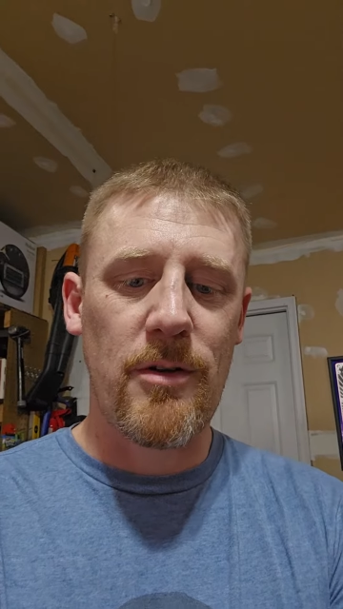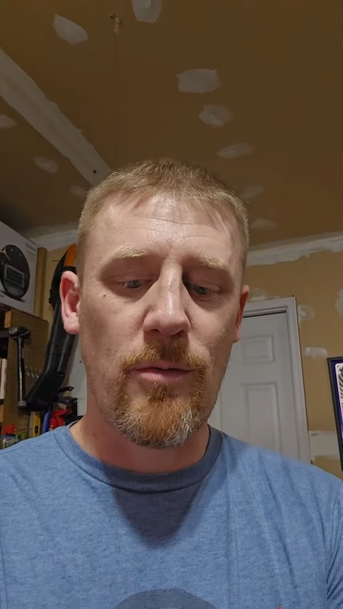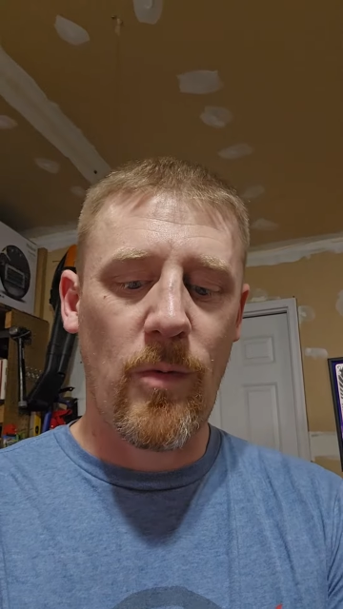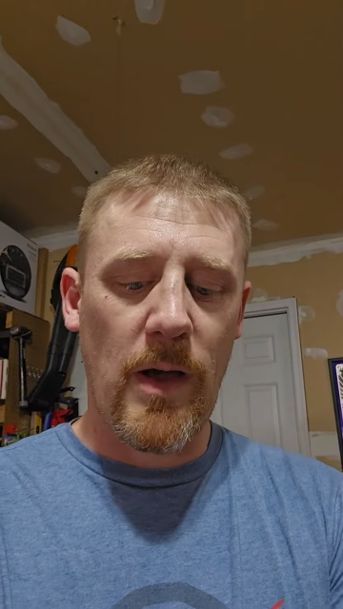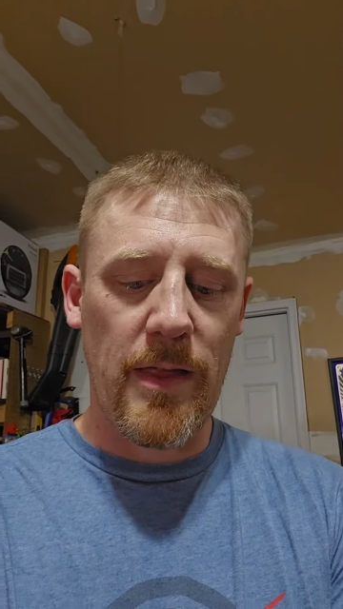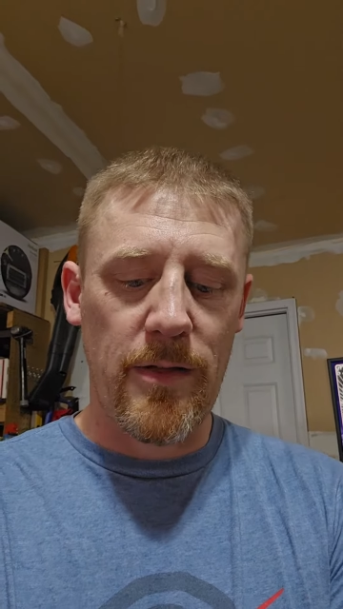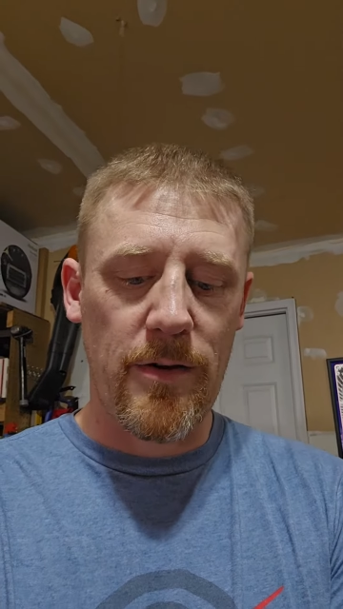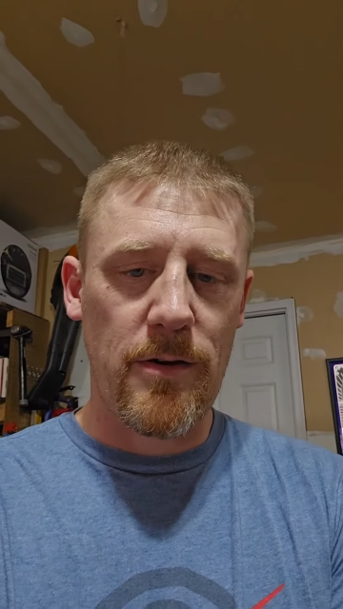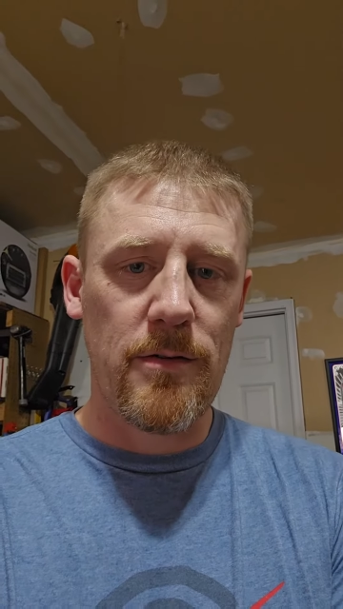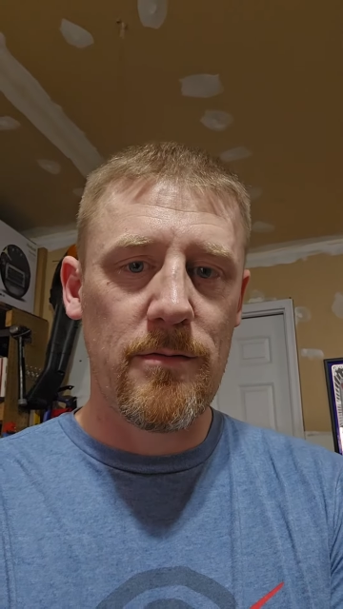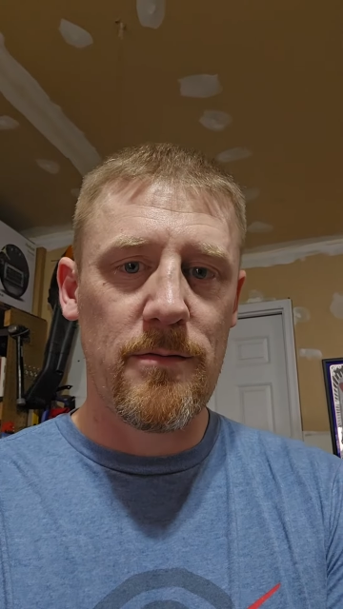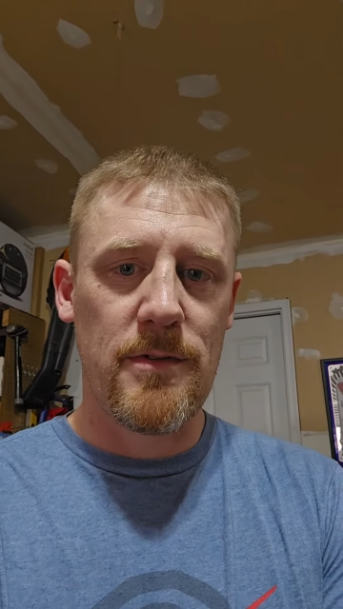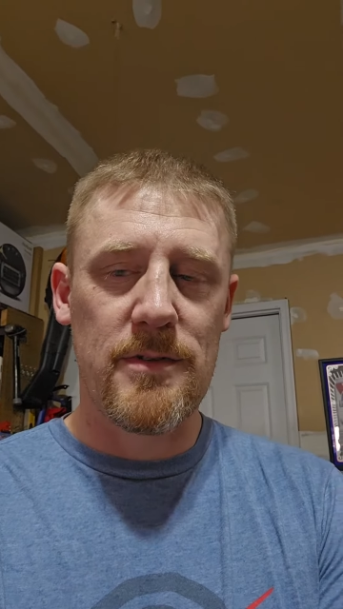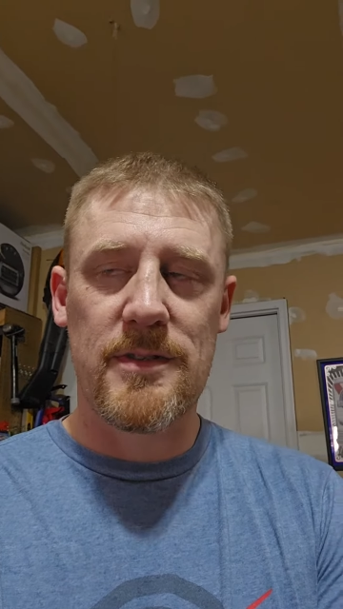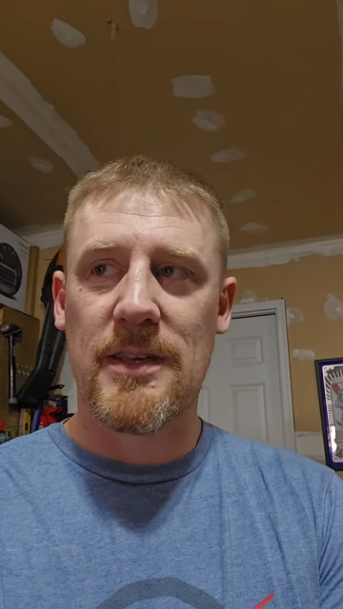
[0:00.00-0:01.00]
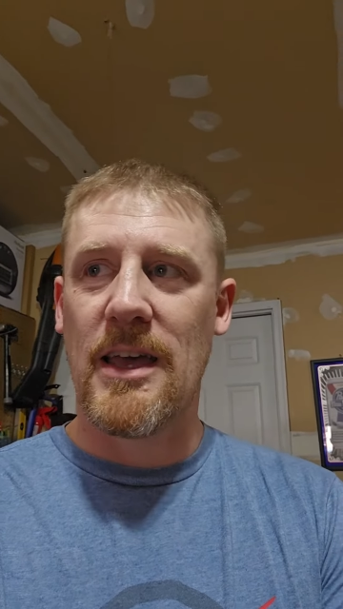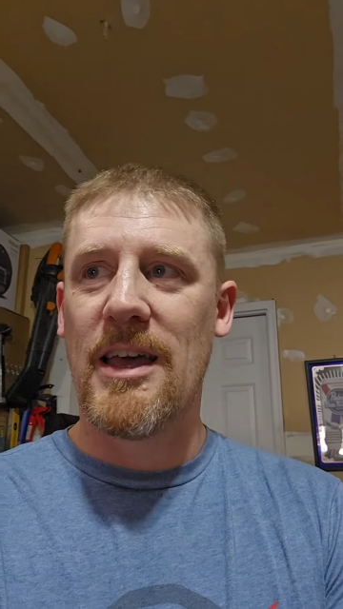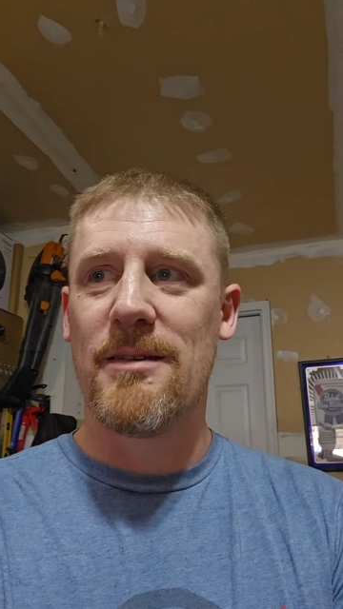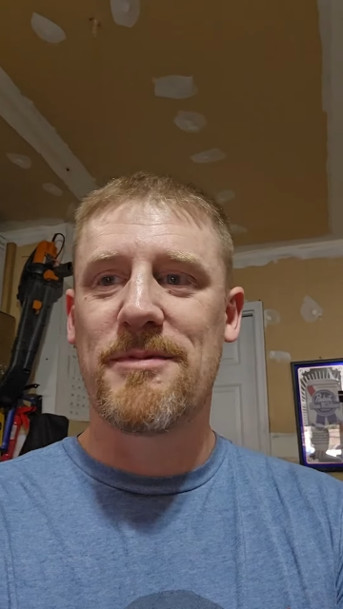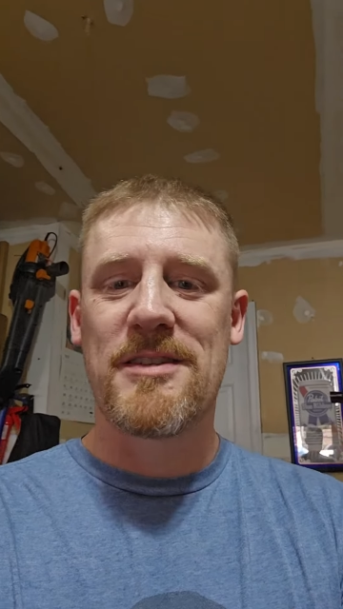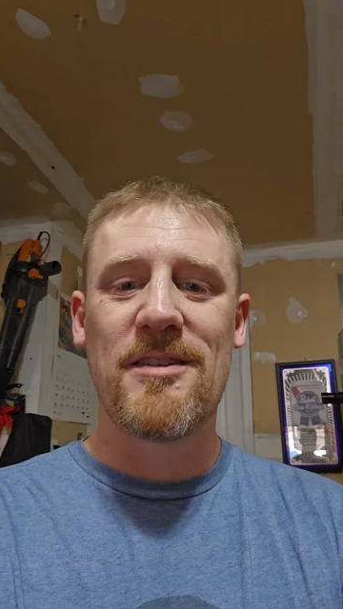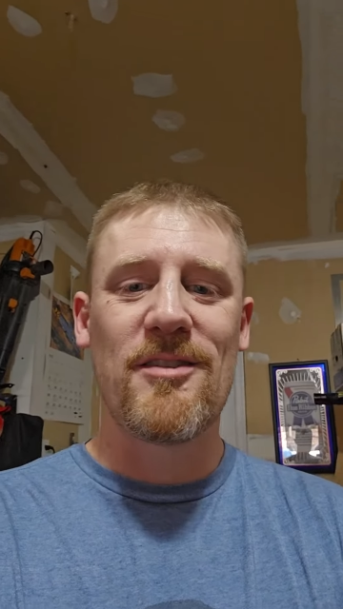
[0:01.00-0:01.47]
weather. It's
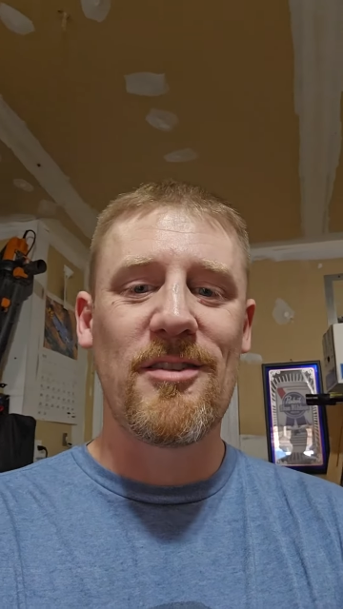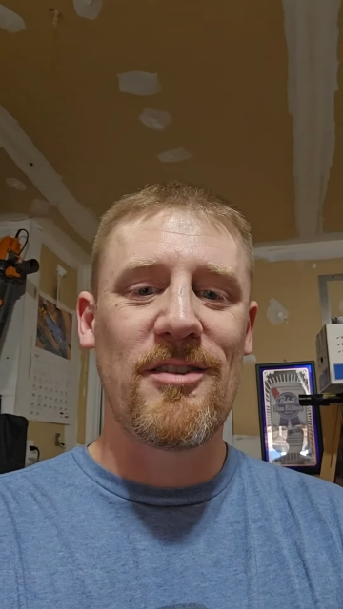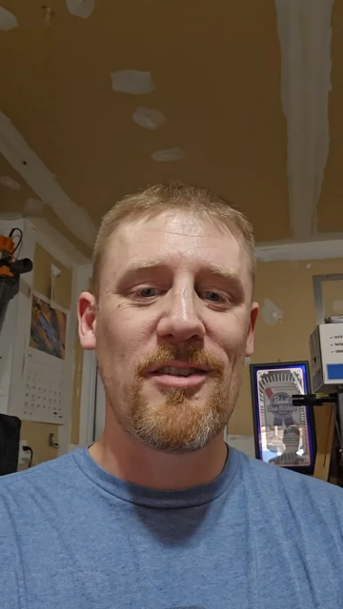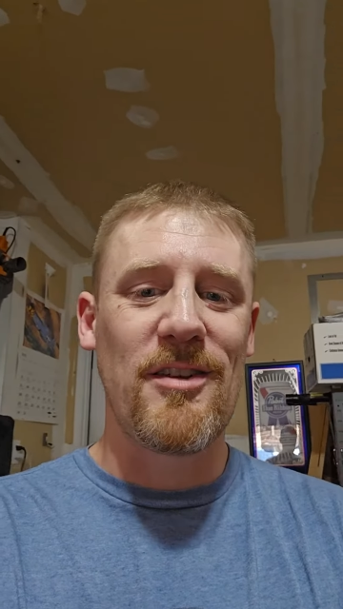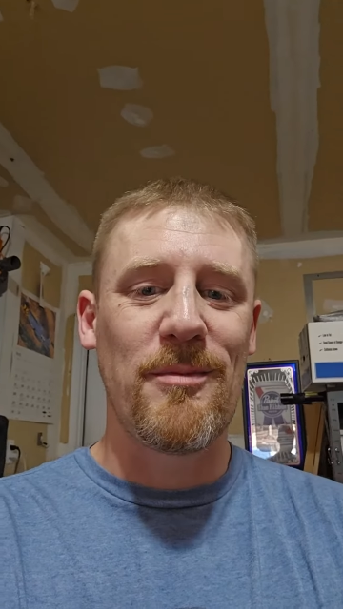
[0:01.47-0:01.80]
absolutely